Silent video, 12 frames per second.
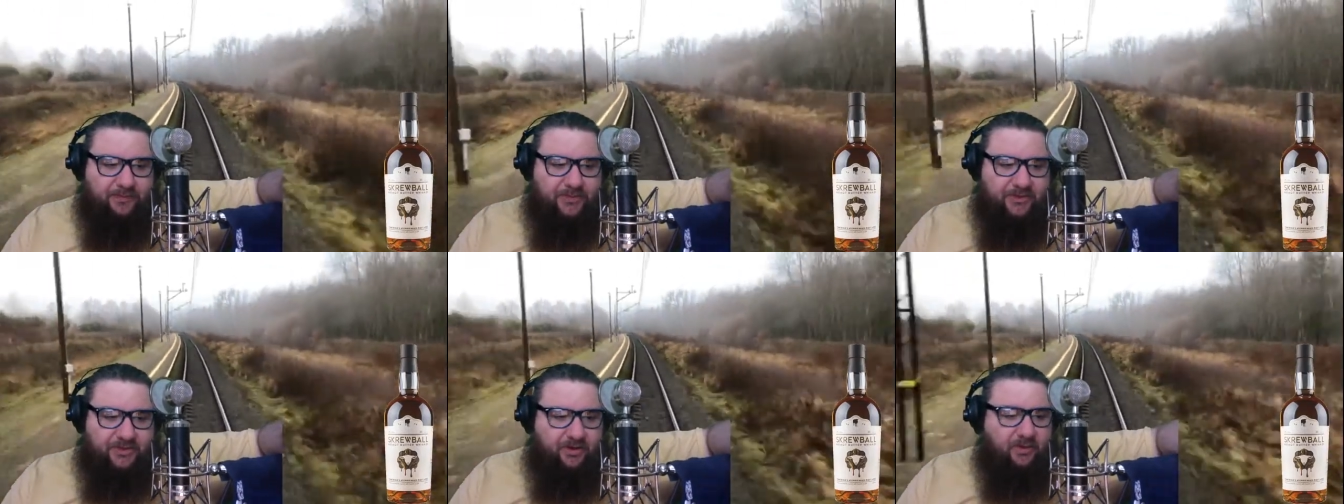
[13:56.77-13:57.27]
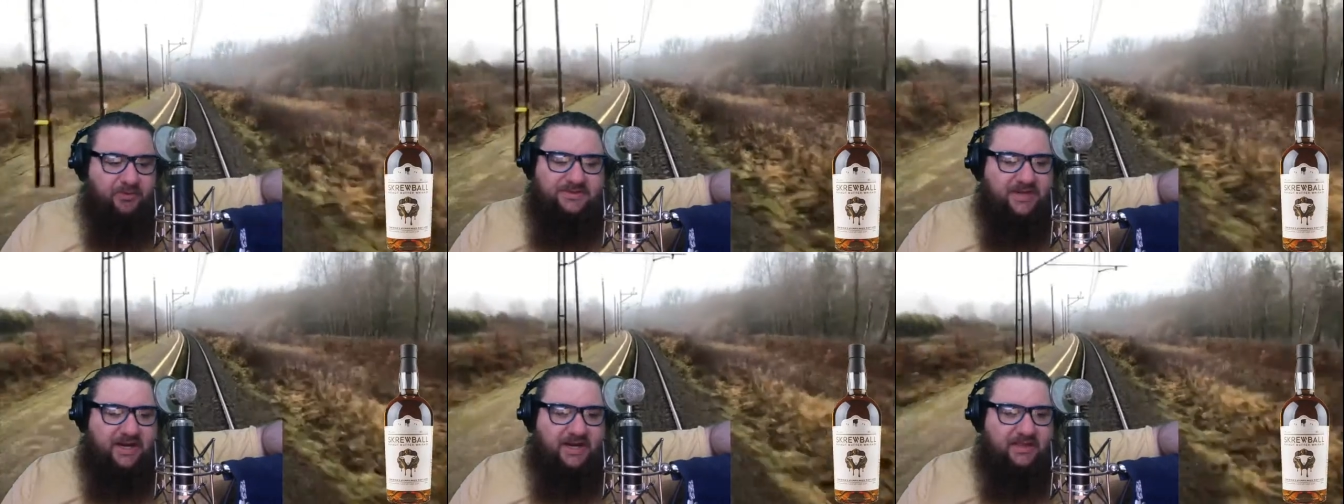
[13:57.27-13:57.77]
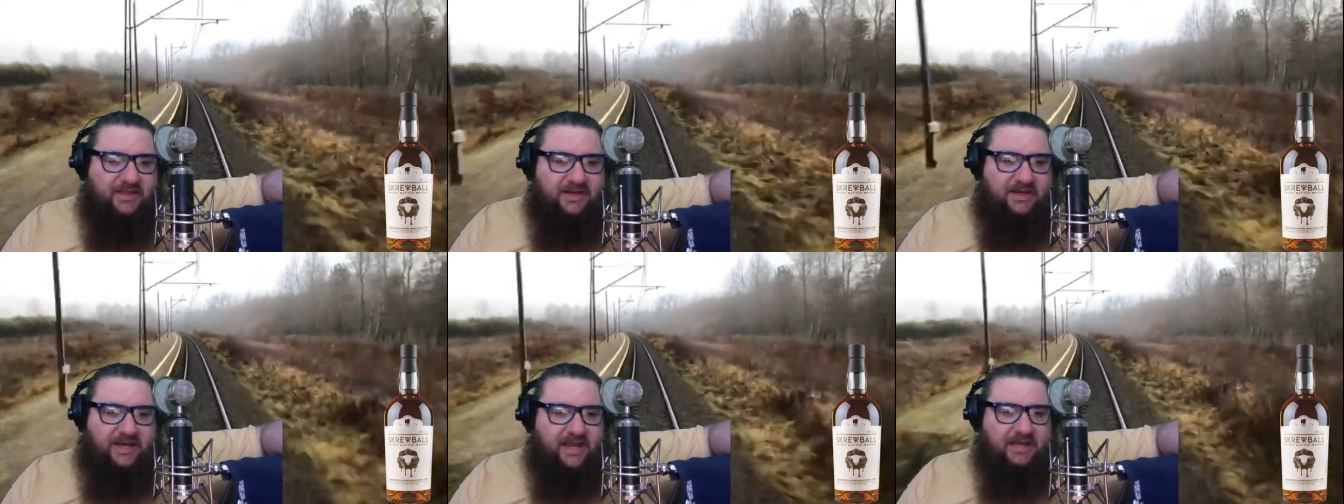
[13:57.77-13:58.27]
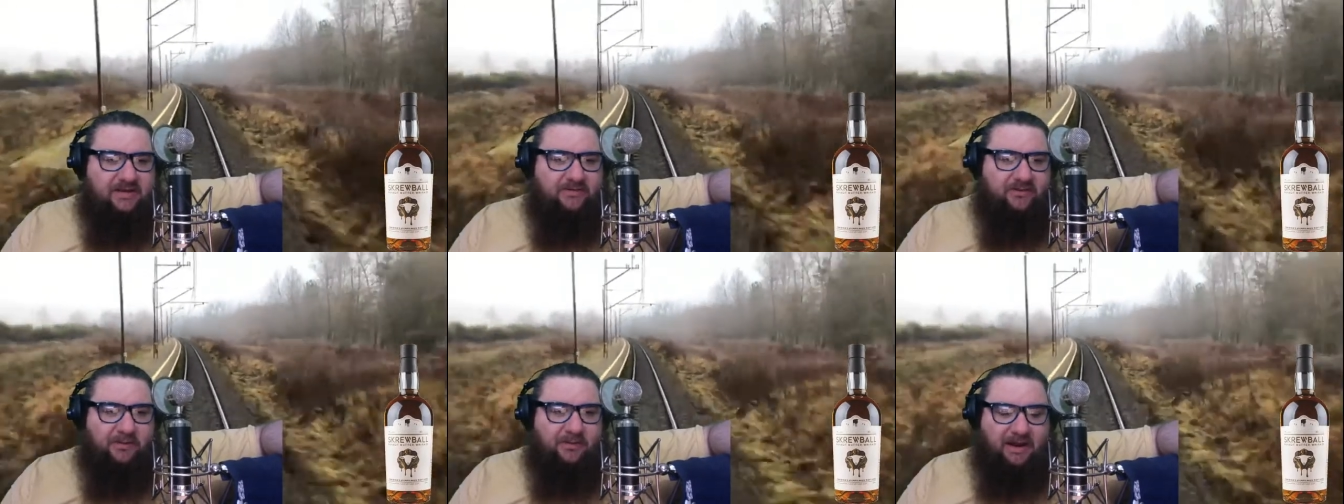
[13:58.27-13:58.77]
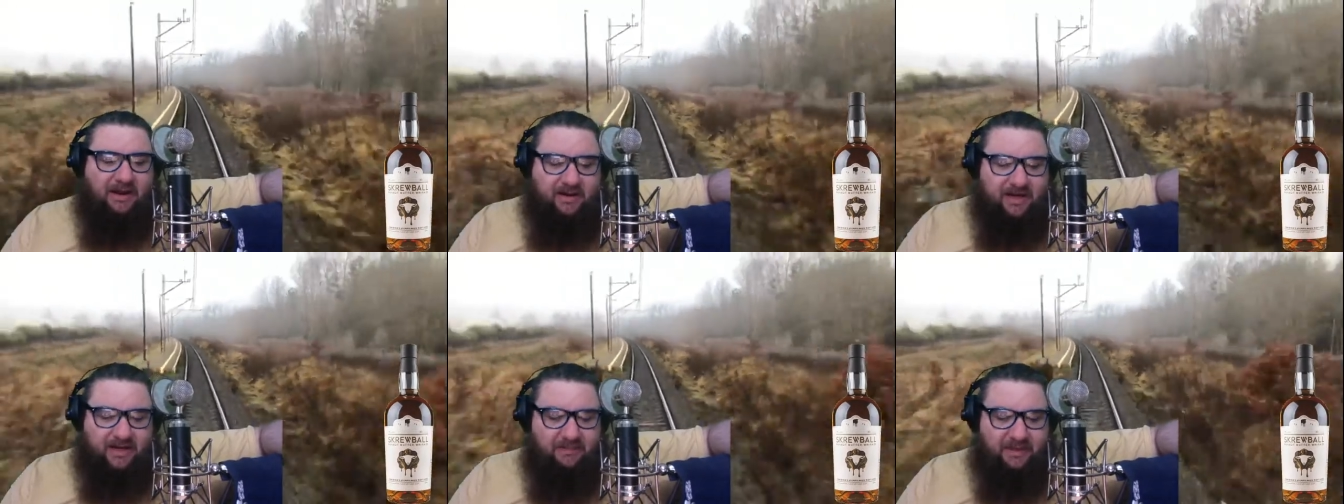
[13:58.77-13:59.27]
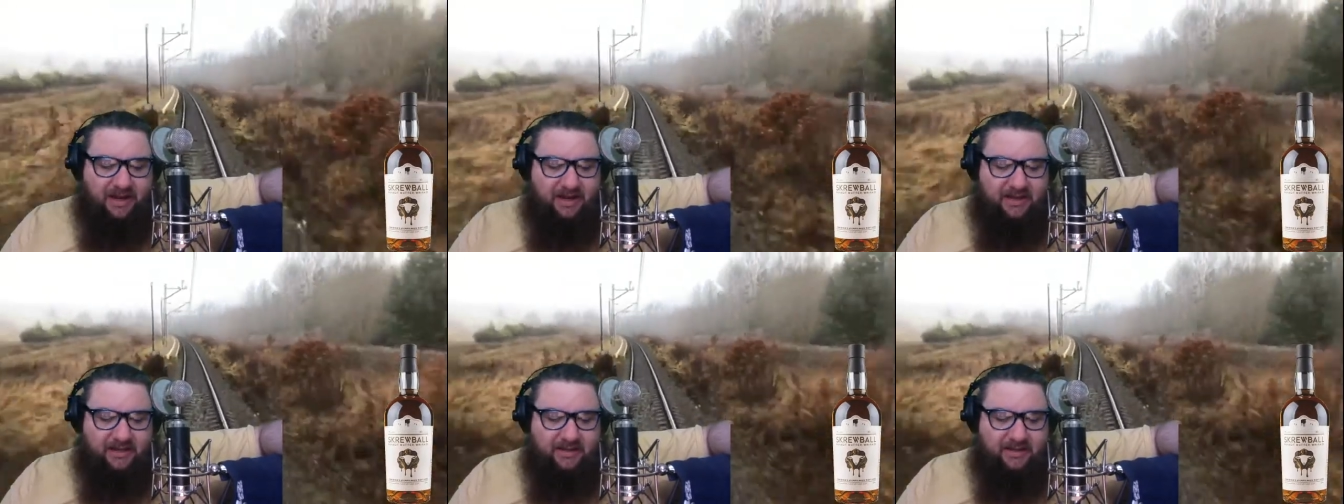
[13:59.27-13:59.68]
don't say anything negative about anybody,